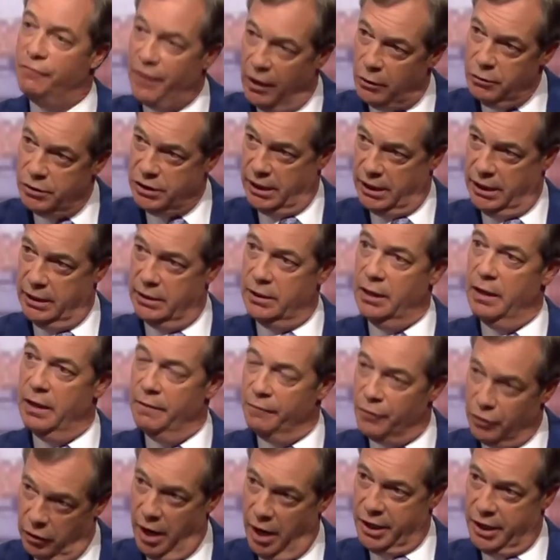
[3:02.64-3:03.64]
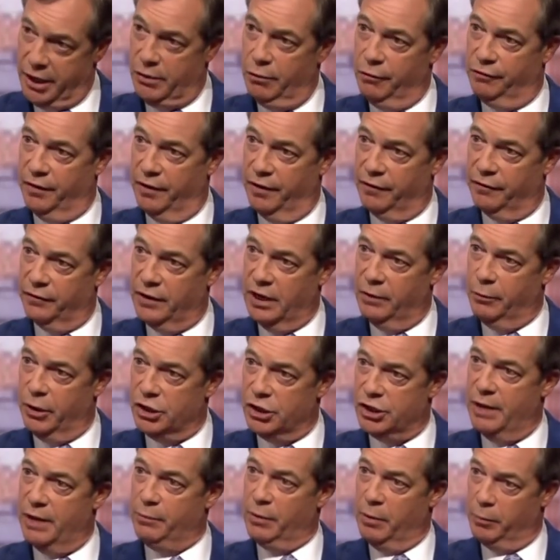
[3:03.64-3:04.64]
voted for Article 50,
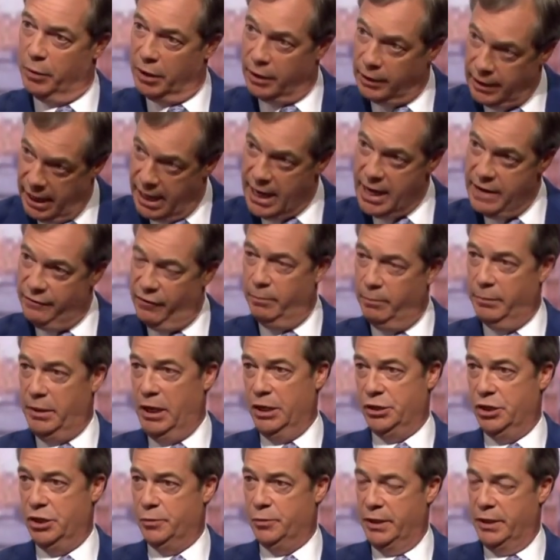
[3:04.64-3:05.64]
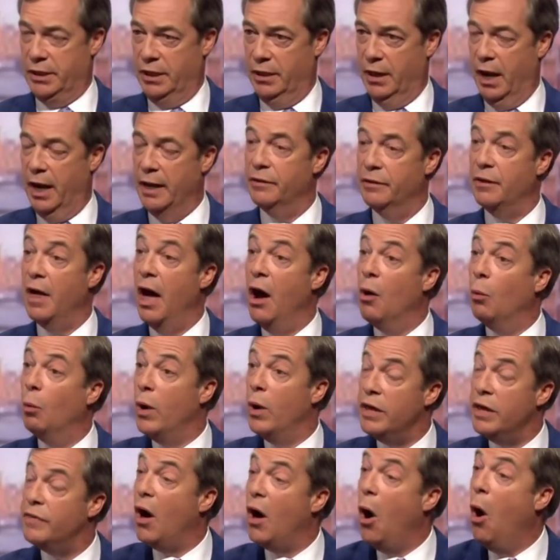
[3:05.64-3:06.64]
which said we would leave on March the 29th,
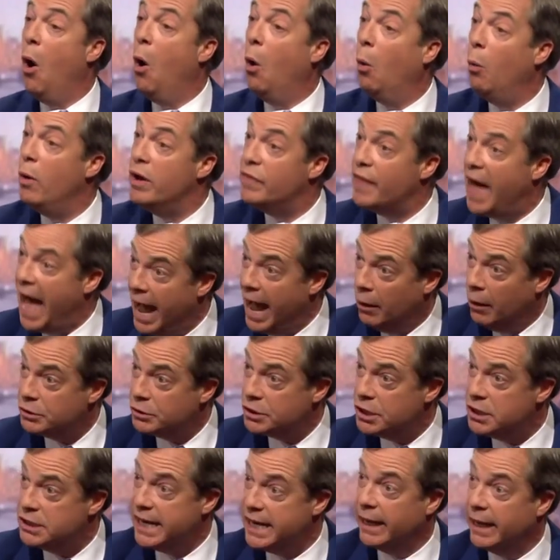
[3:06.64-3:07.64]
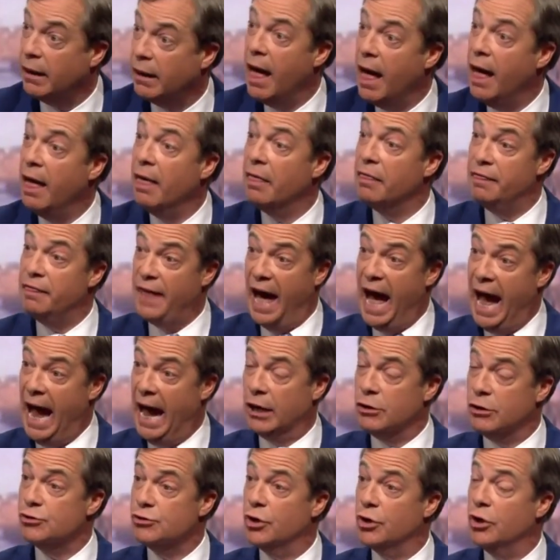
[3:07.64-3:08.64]
with or without a deal?
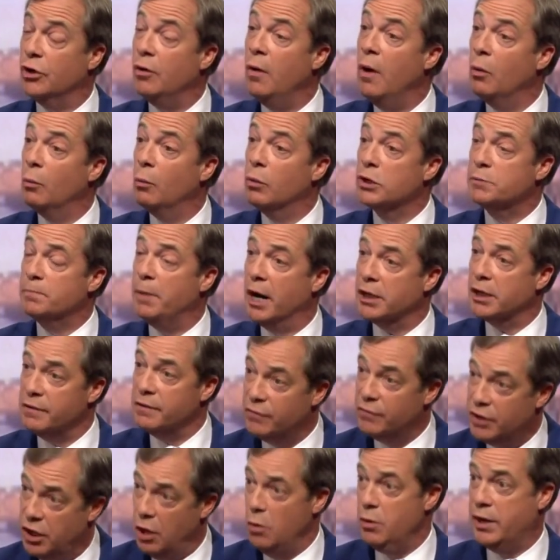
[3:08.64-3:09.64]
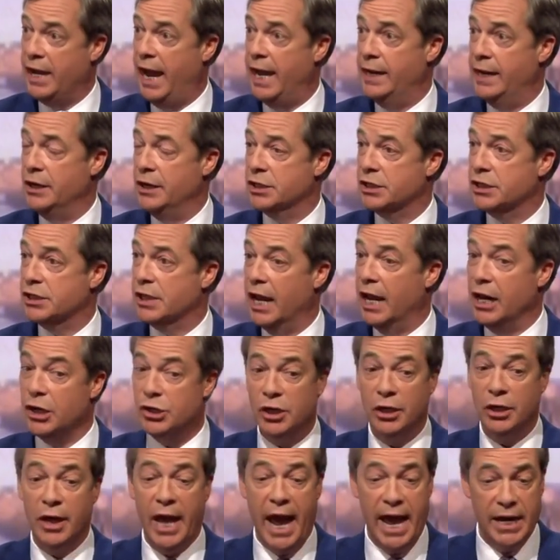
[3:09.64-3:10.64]
That, Andrew, was part of UK
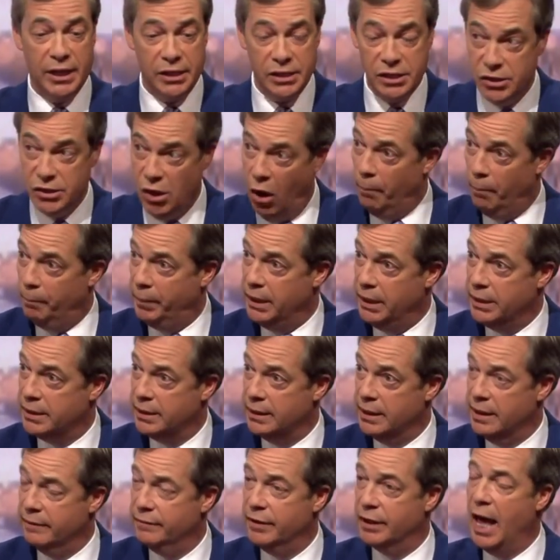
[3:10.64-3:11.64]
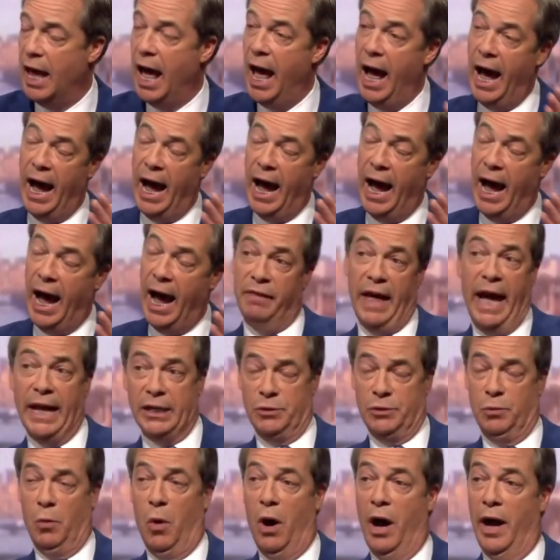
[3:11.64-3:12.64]
legislation. It has not been delivered. And
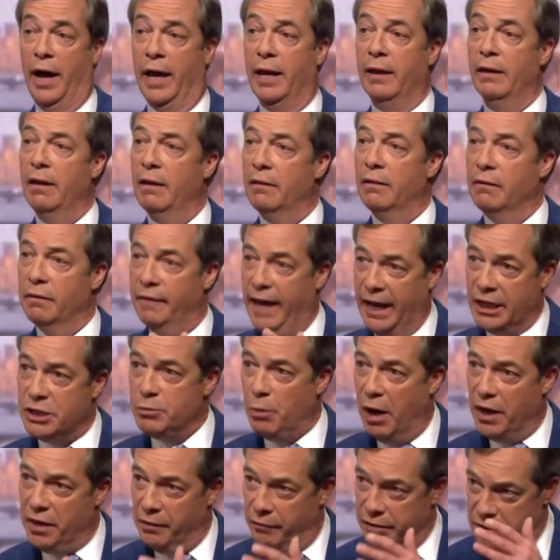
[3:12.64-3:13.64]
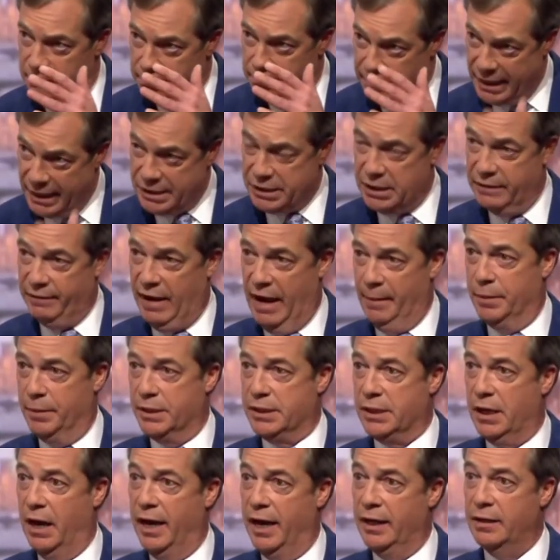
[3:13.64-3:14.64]
that's why. That's why there is a massive
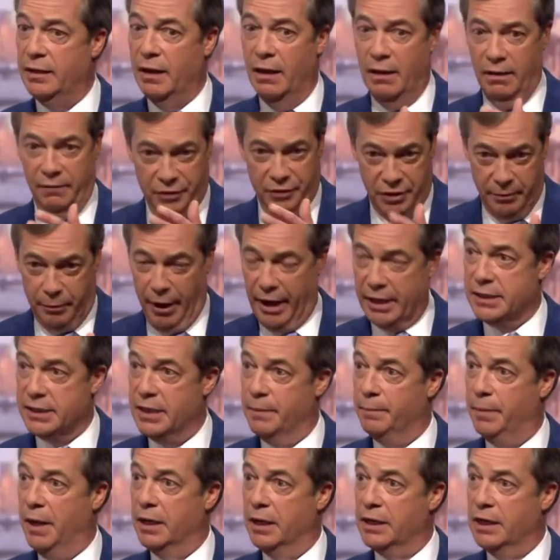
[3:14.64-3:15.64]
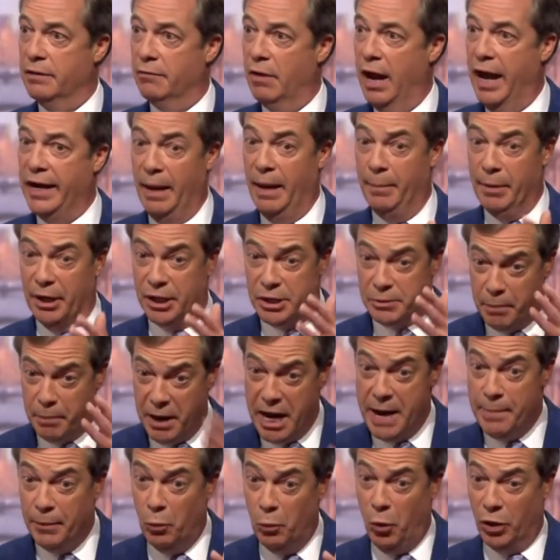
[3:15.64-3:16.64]
appetite for the Brexit Party right now, because
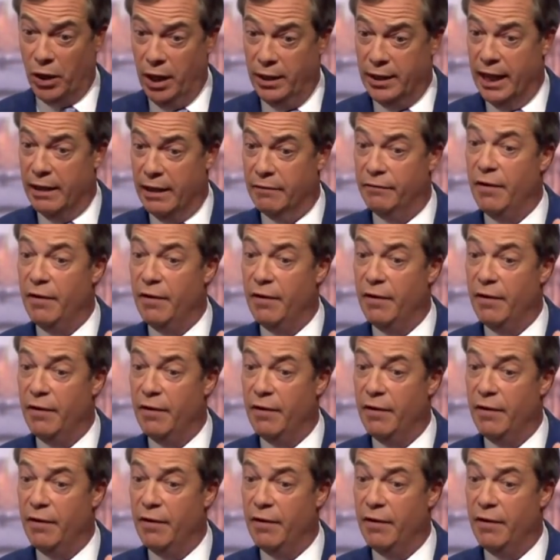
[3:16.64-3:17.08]
people want